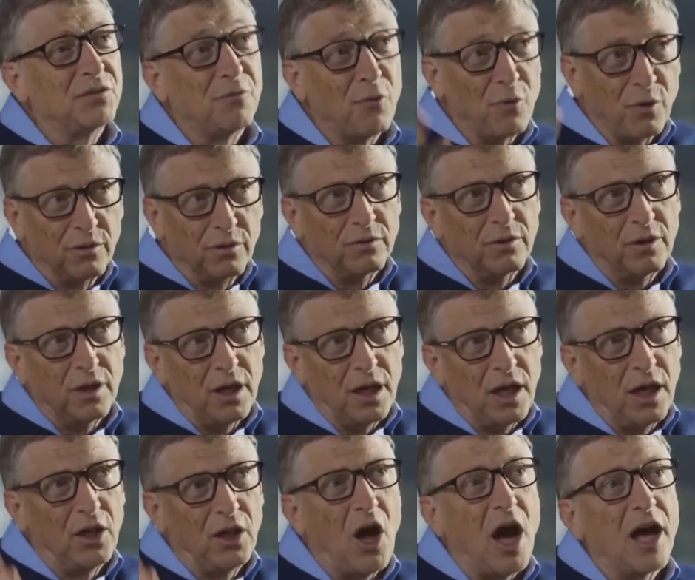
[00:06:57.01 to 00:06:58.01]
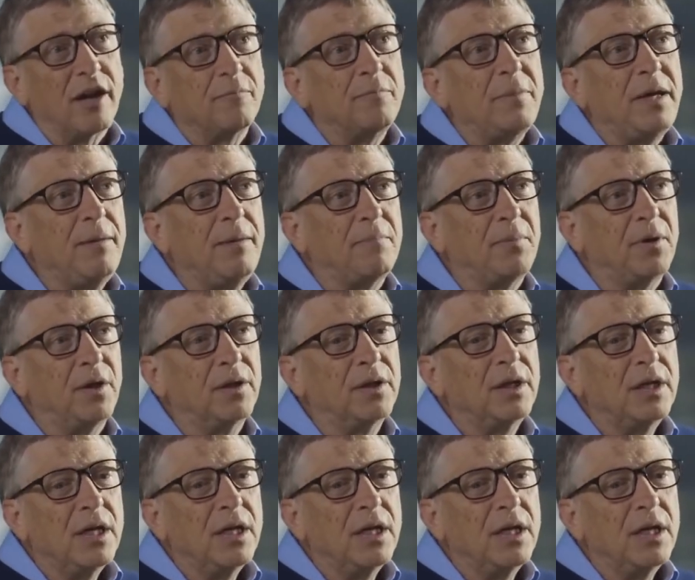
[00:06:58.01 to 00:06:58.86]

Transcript: for a lot of people.